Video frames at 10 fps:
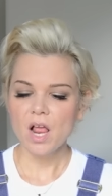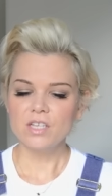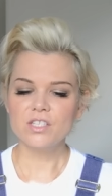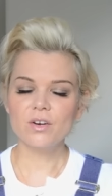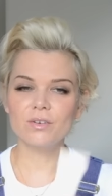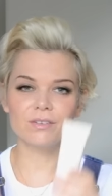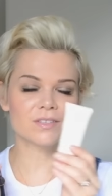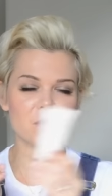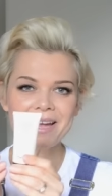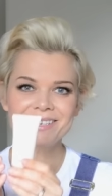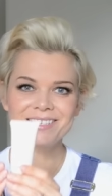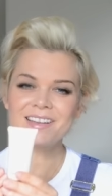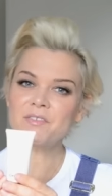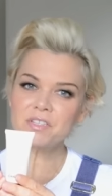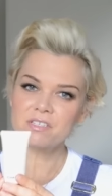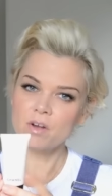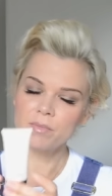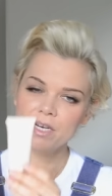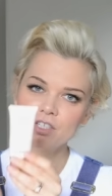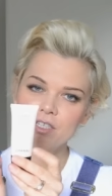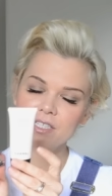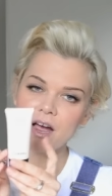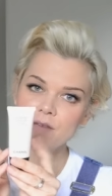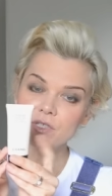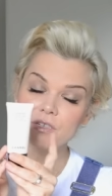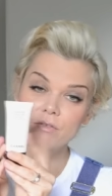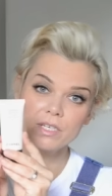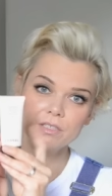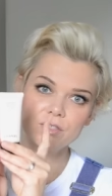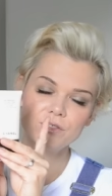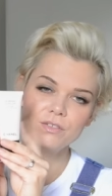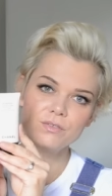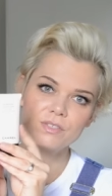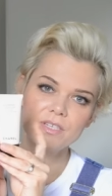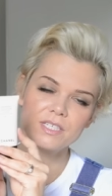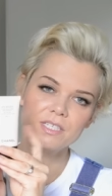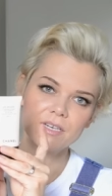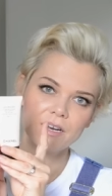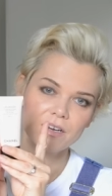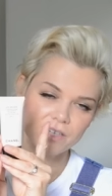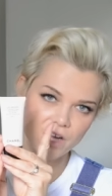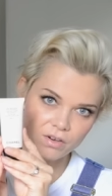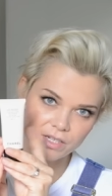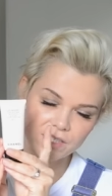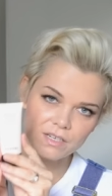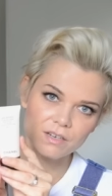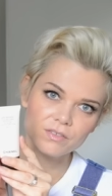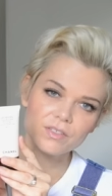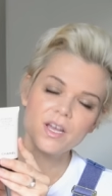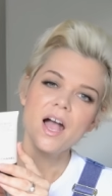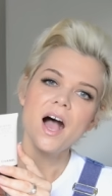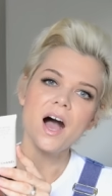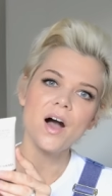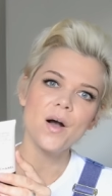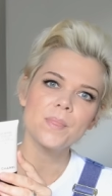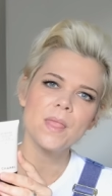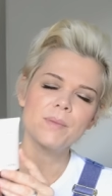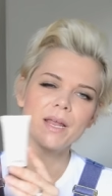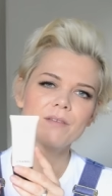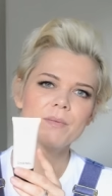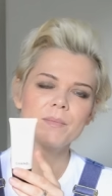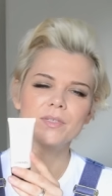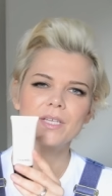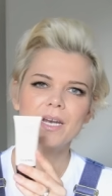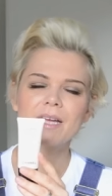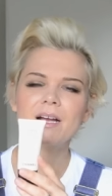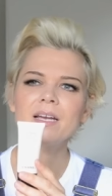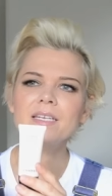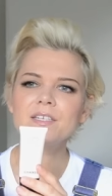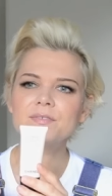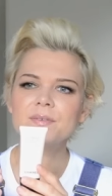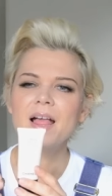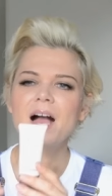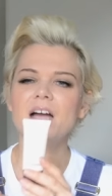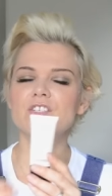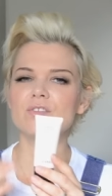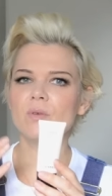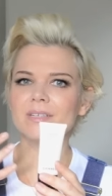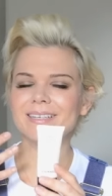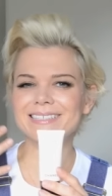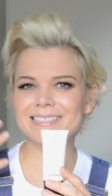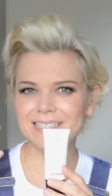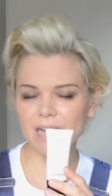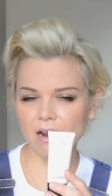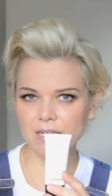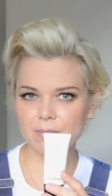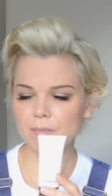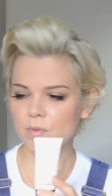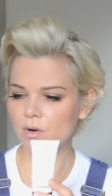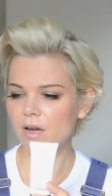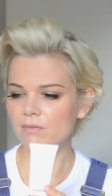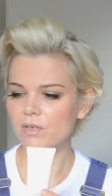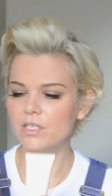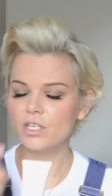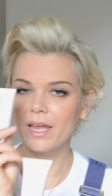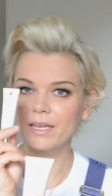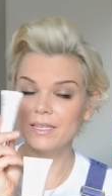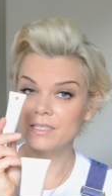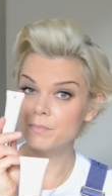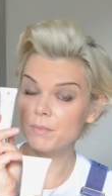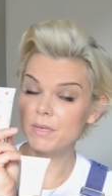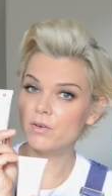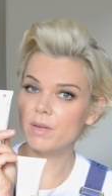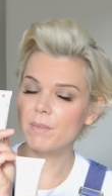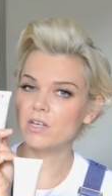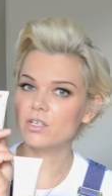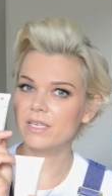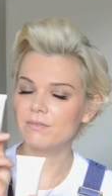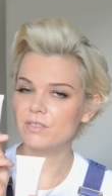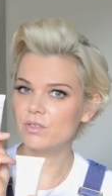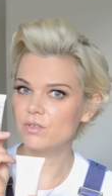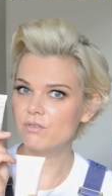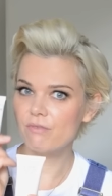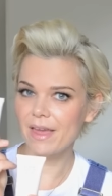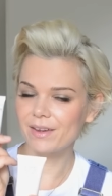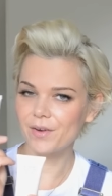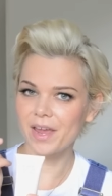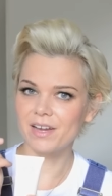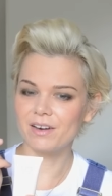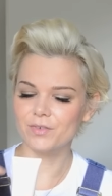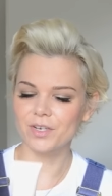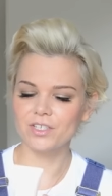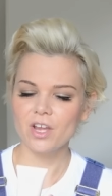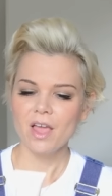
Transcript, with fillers: So the Ouai I discovered this combination is I was going to use this on its own, but I remembered that I do want a tiny bit more coverage, and this BB cream actually gives you great coverage.